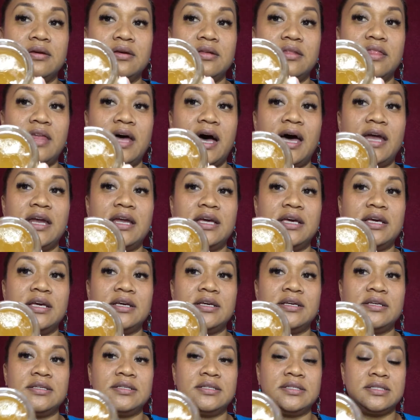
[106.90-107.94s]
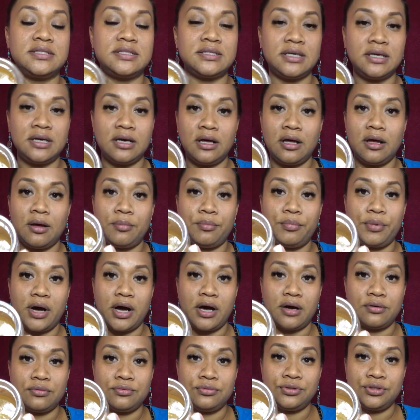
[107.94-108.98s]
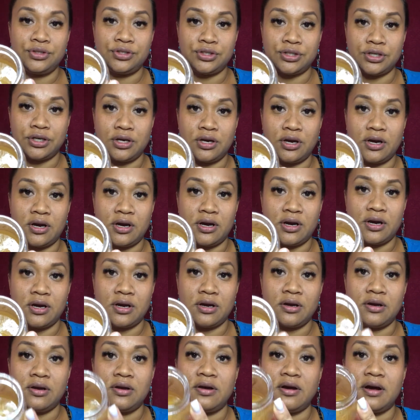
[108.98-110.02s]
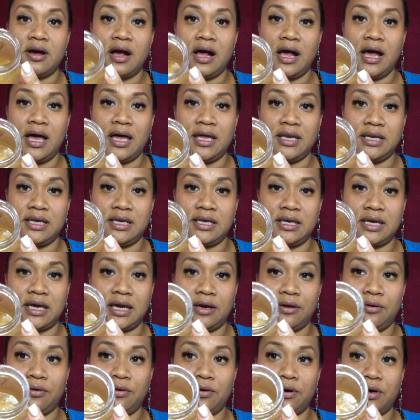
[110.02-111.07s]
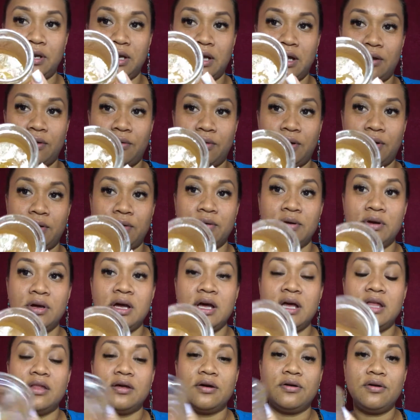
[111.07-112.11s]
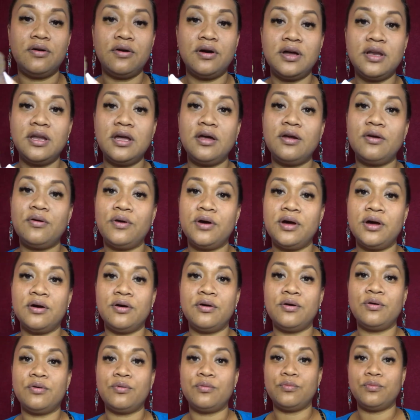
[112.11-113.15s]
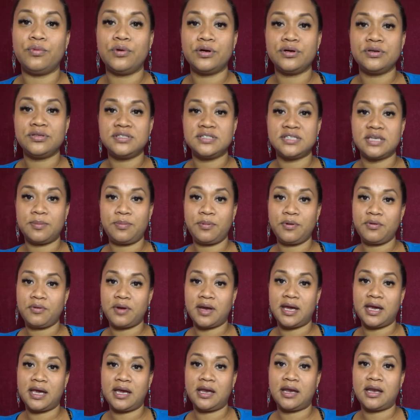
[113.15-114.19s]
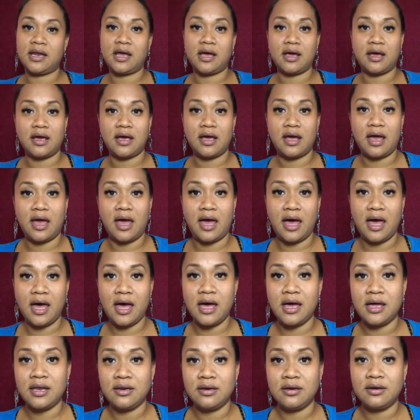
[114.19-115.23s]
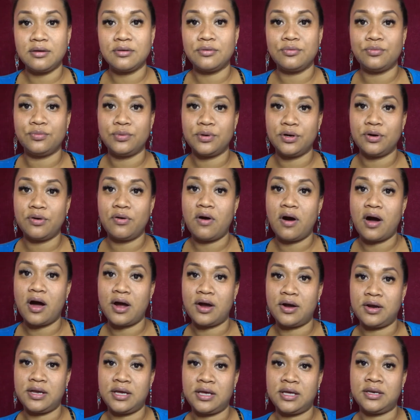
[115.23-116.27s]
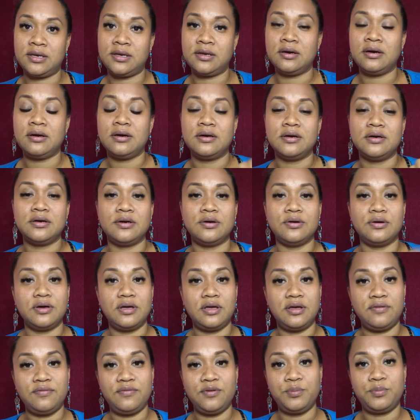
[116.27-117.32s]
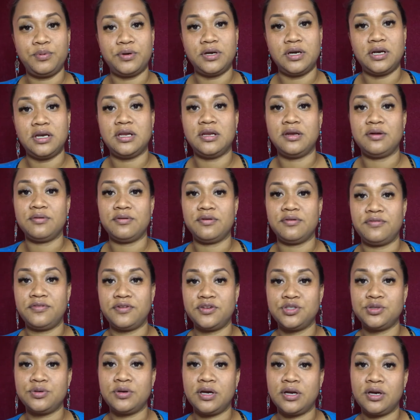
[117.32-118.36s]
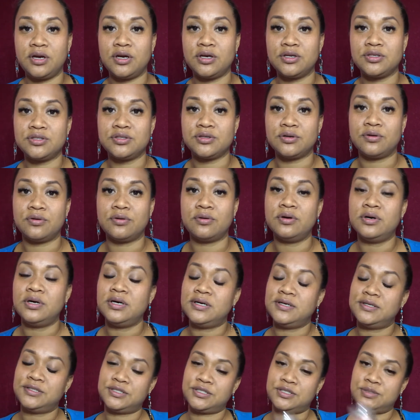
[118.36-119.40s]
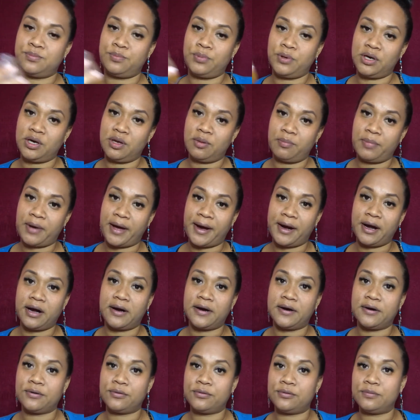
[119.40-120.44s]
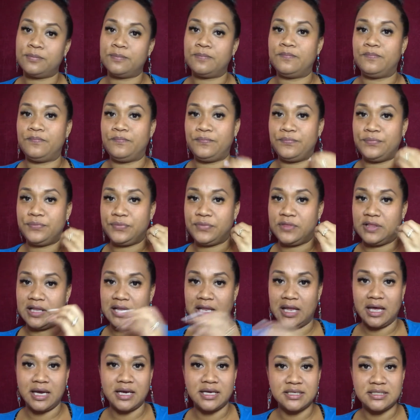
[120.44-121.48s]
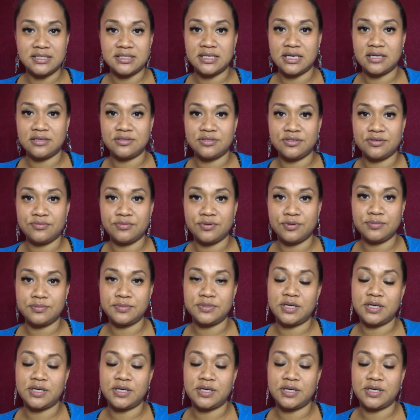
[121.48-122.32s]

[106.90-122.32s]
That is brown sugar, honey, and coconut oil. The coconut oil will separate and will harden if you put it in the refrigerator, so just bring it back out, let it set to room